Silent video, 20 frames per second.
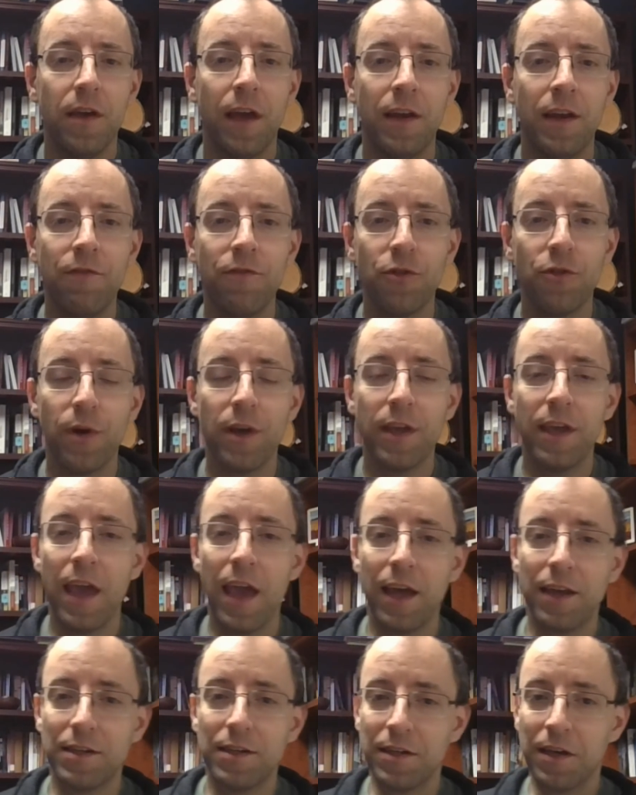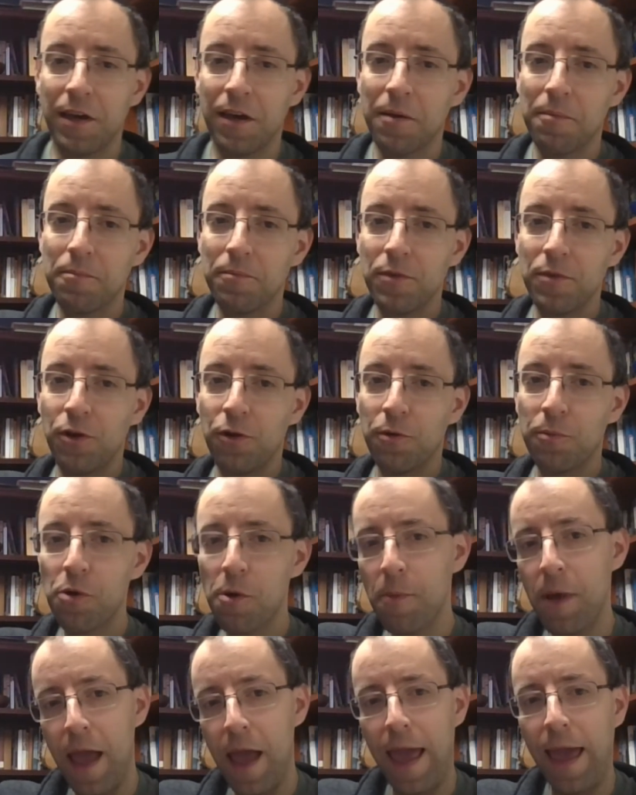And even though I can't,
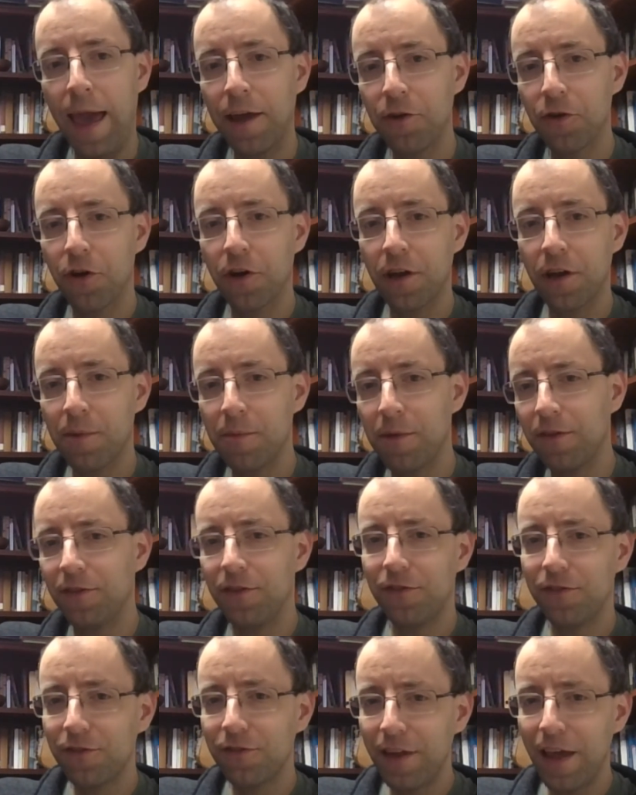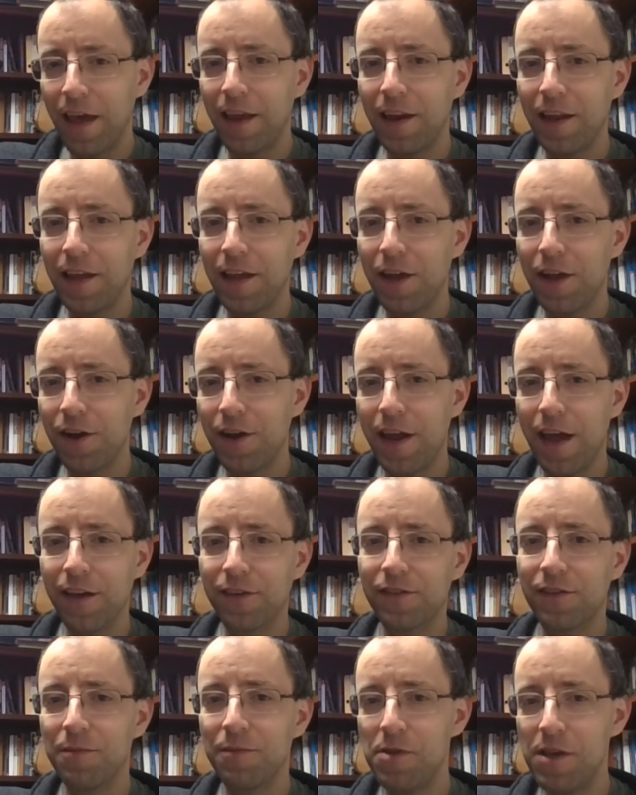put my hand on him as he's standing here
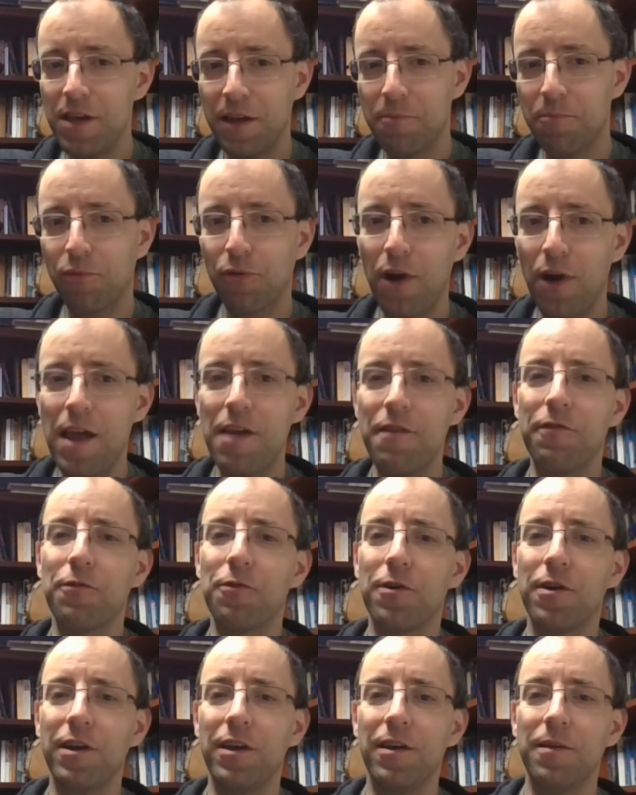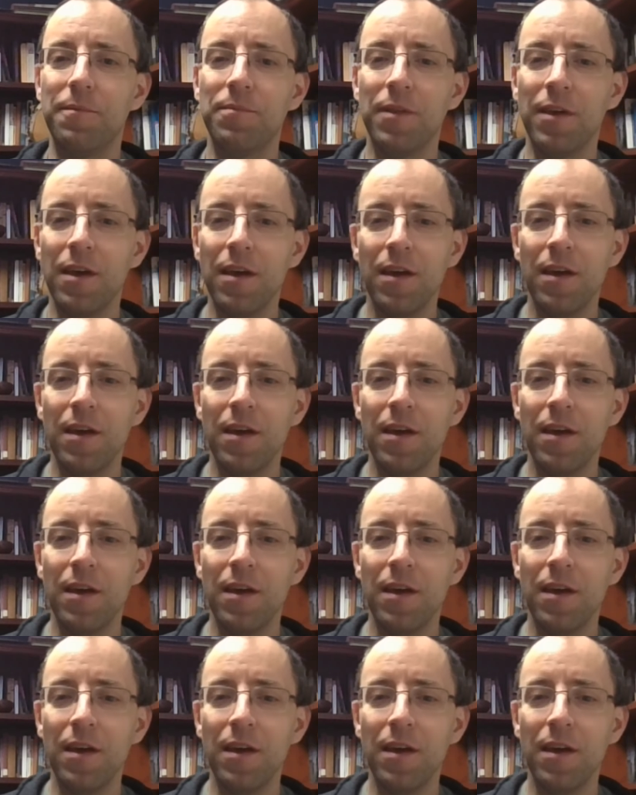next to me and pray for him,